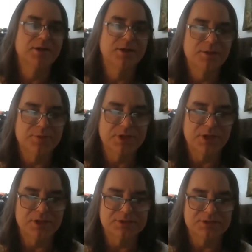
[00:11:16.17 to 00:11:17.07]

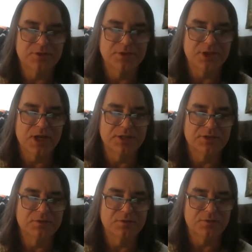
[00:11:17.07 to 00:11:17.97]
because of the kind
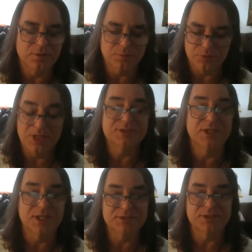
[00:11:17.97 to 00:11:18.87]
of
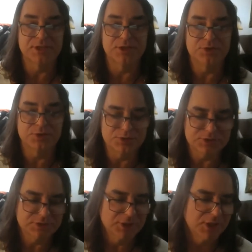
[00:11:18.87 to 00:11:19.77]
process that you
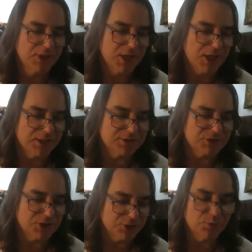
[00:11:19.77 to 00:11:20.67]
use. And
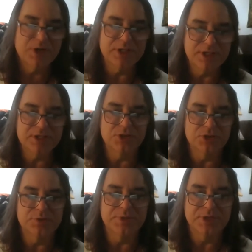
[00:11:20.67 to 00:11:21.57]
so you want to eat a
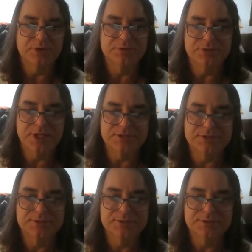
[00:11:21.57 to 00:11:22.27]
good meal. Yes.